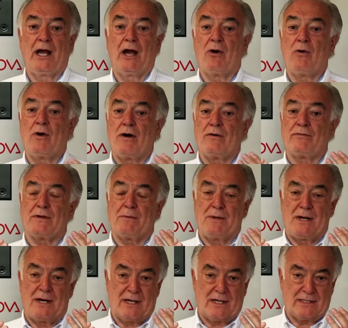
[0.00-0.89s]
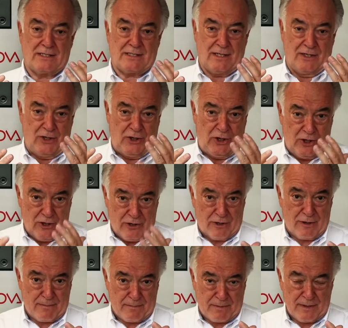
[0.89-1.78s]
go after markets in
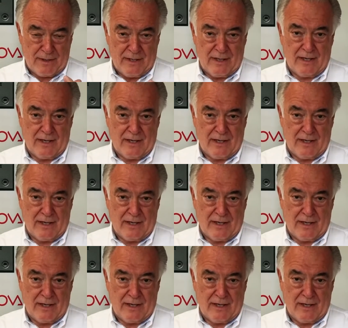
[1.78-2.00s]
Europe,